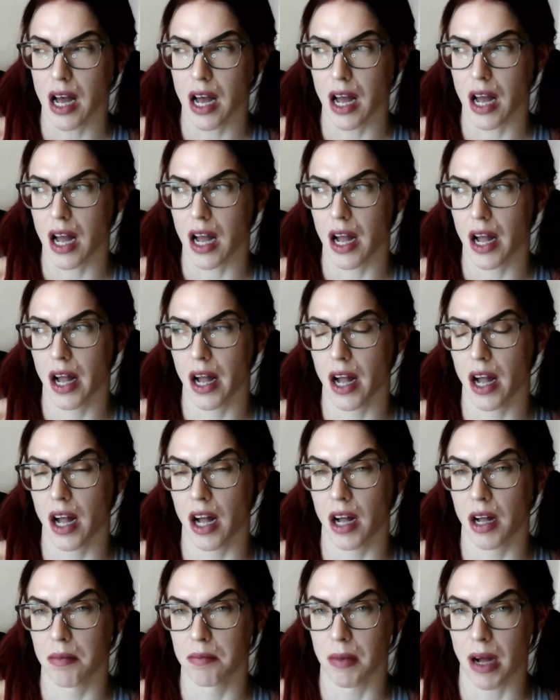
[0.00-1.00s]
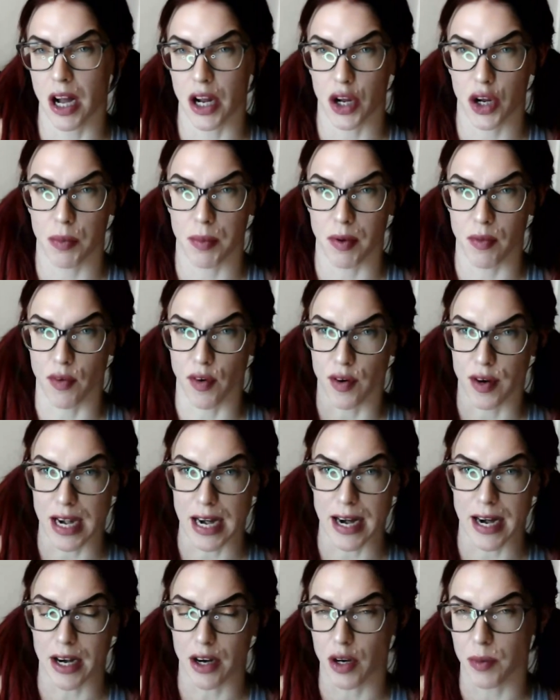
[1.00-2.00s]
Um, I could be wrong
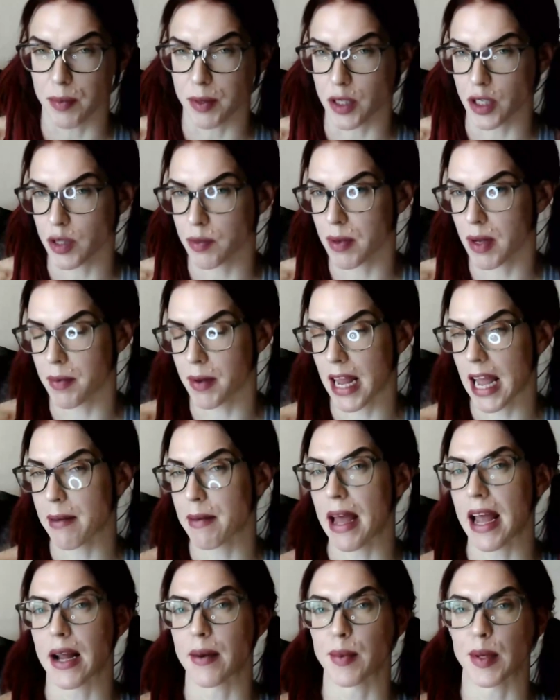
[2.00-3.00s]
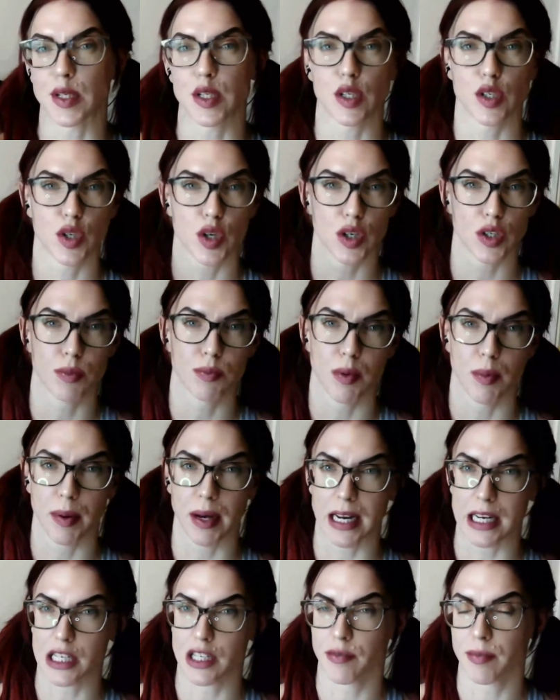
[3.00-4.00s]
there. It could be just maybe aimed at a certain
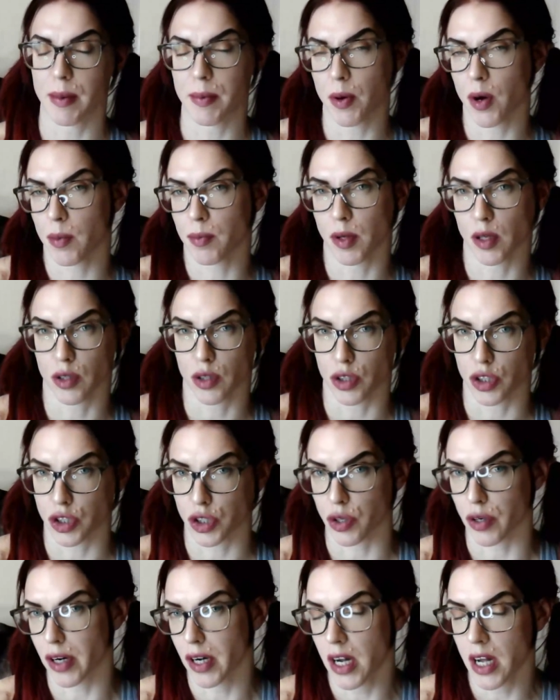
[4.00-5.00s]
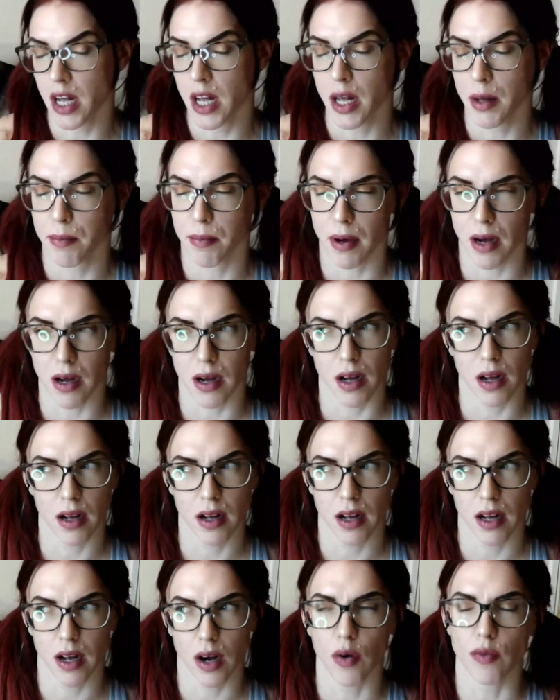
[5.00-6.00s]
population of people. I'm not too sure,
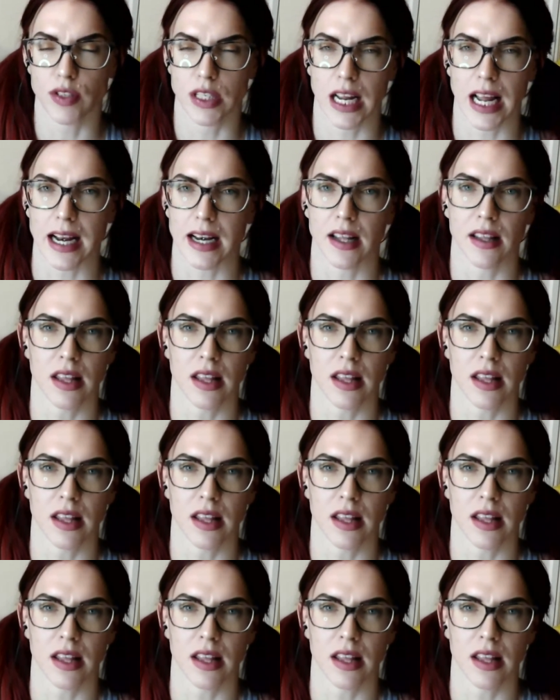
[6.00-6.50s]
but obviously